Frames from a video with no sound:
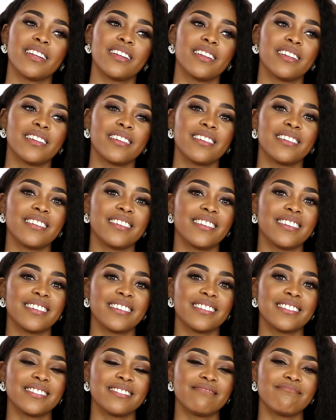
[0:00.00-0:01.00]
wasn't the
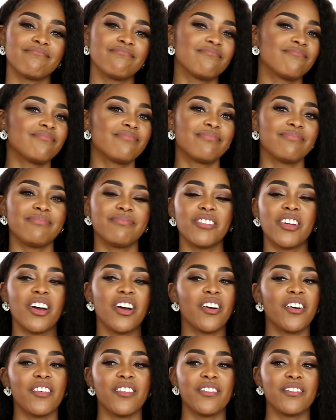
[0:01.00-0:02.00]
best one.
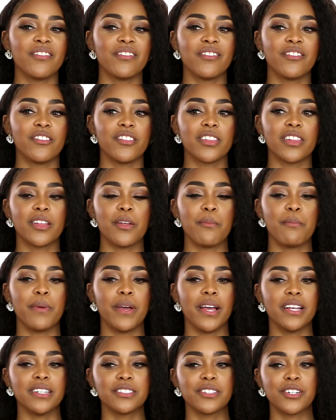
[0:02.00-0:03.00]
No. The
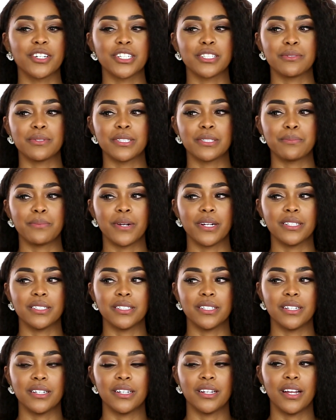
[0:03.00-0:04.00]
best Christmas
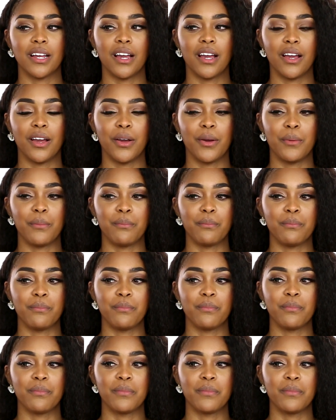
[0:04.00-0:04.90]
present. Um,